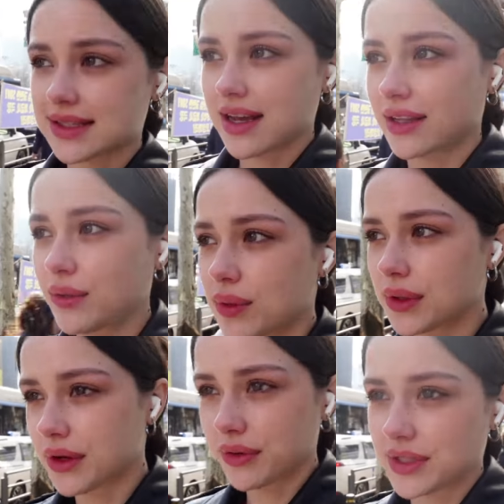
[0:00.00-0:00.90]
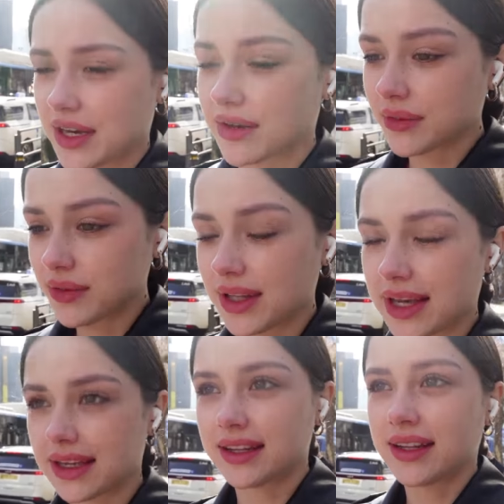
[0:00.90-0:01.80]
sun will go down
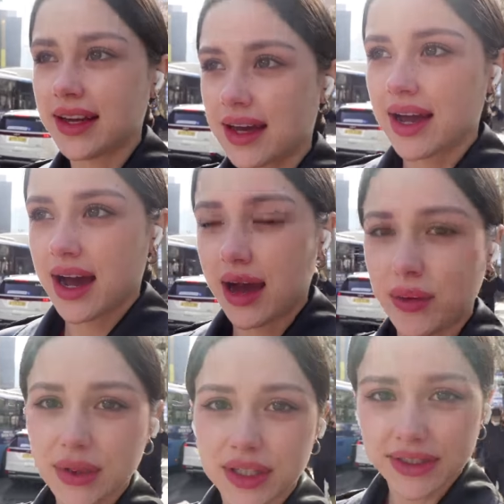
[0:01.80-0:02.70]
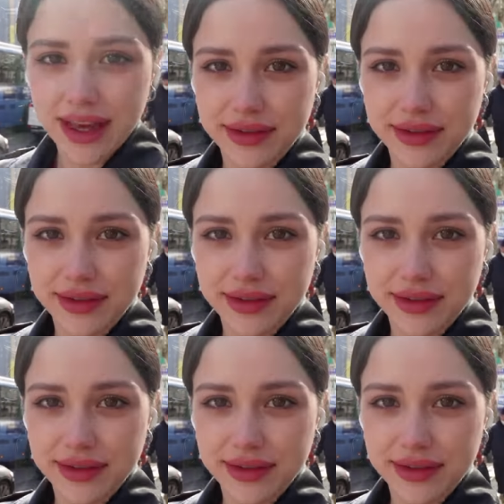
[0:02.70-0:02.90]
and I will not